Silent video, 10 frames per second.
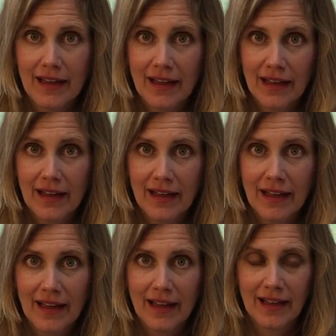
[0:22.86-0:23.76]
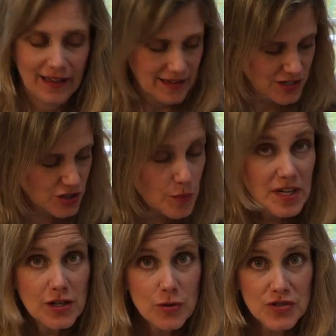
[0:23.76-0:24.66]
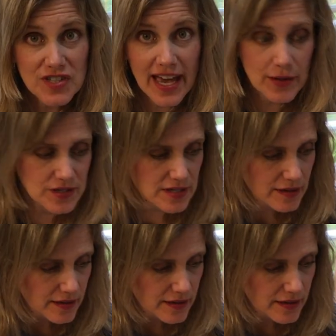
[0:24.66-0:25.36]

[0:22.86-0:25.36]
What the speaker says: Yeah. So many cool sounds.